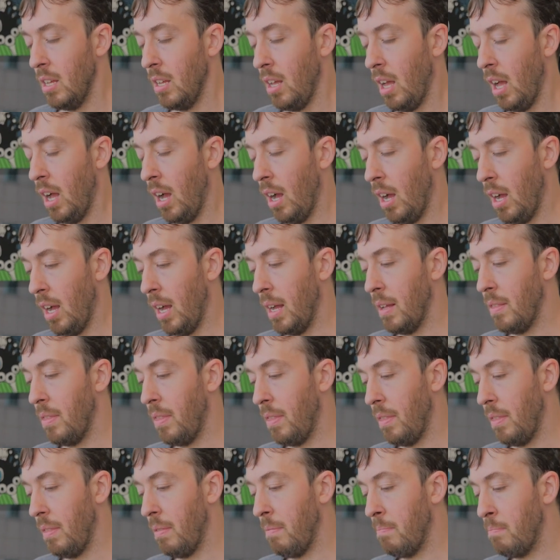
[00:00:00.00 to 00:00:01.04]

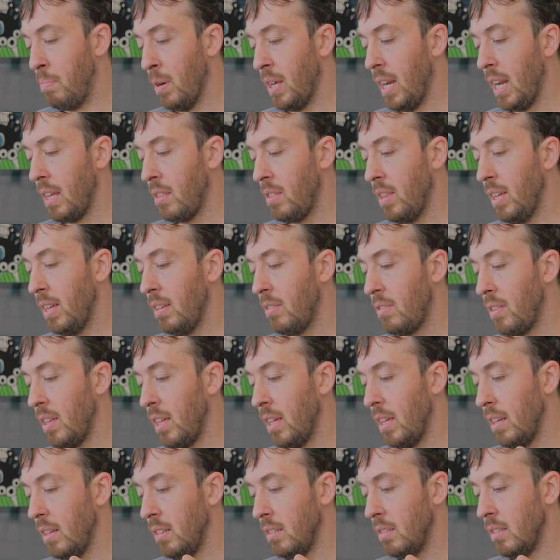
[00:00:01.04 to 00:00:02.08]
But I think
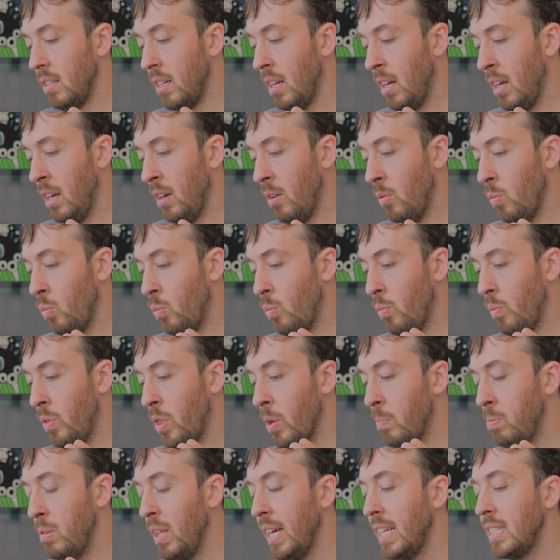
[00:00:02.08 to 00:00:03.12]
that the
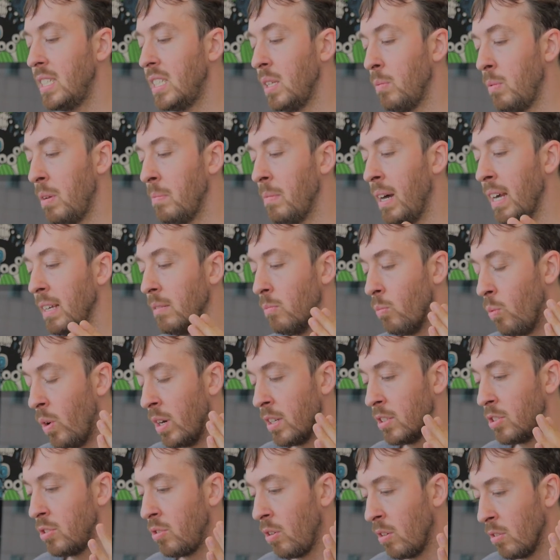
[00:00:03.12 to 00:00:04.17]
place that we might want
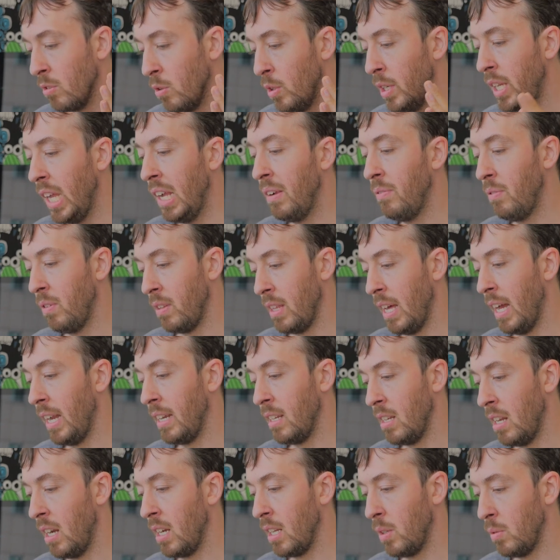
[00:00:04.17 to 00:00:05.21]
to start looking for that in
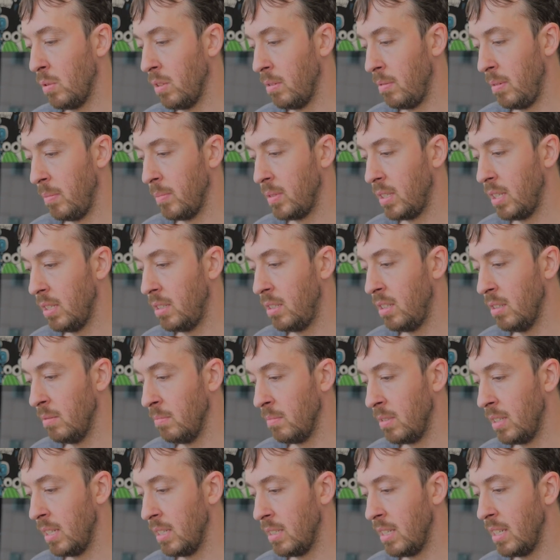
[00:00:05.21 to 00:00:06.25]
non-equilibrium
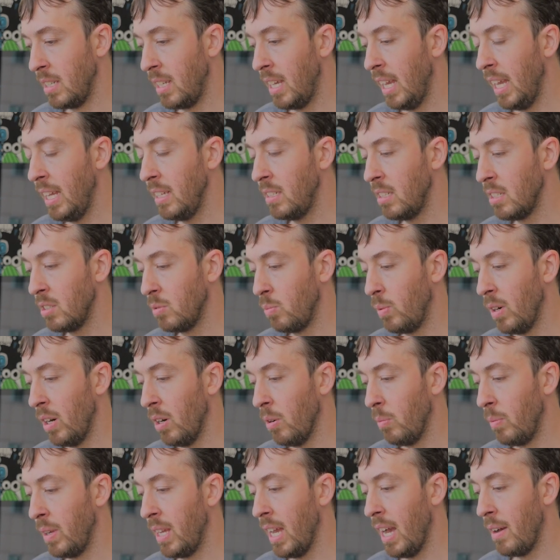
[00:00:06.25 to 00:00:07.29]
systems is in cases where
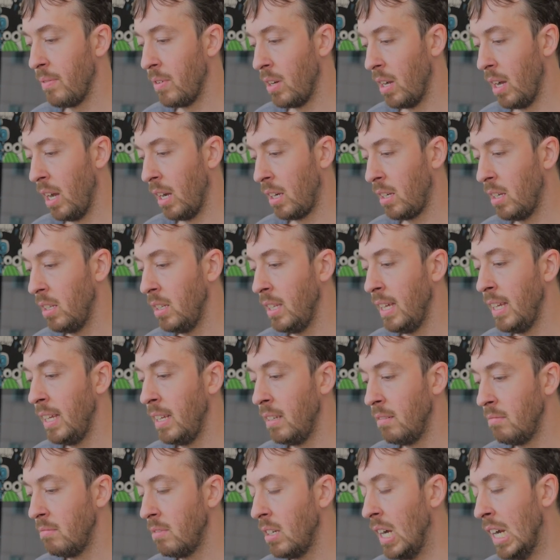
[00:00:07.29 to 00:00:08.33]
we have a
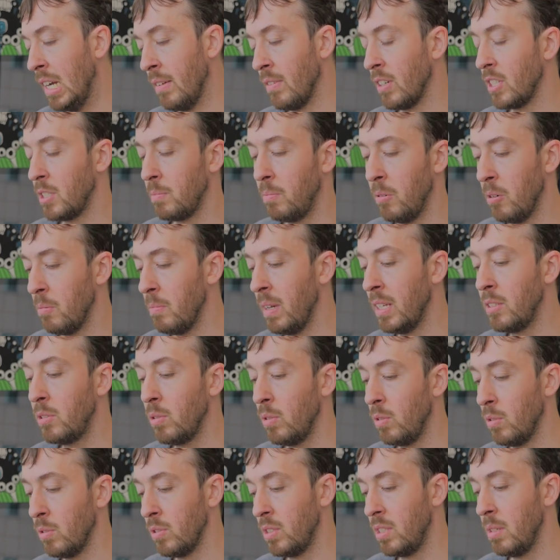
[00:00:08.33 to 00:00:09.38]
clean kind of
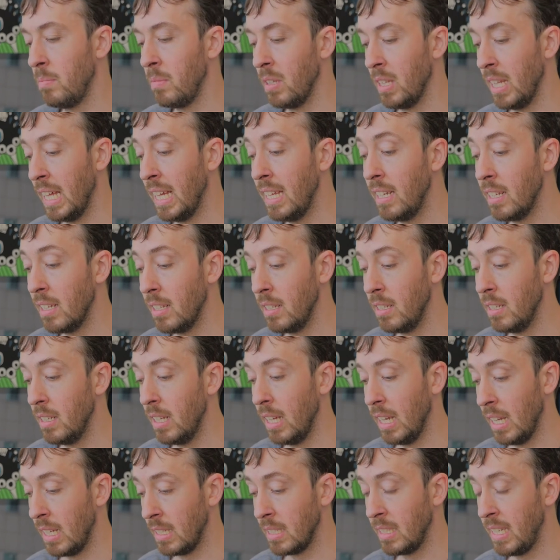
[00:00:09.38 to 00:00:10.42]
experimental or simulated
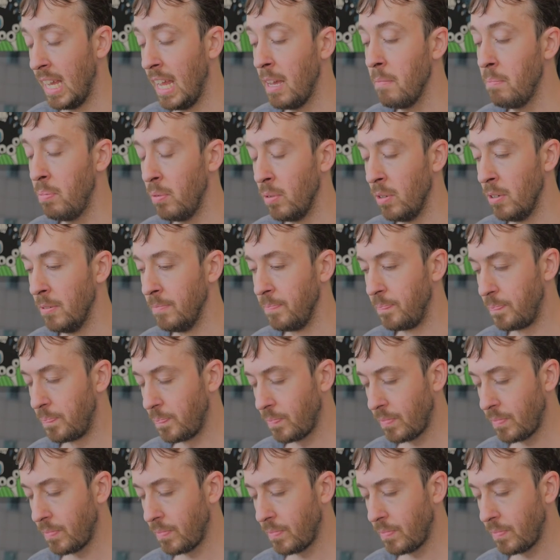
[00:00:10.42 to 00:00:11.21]
example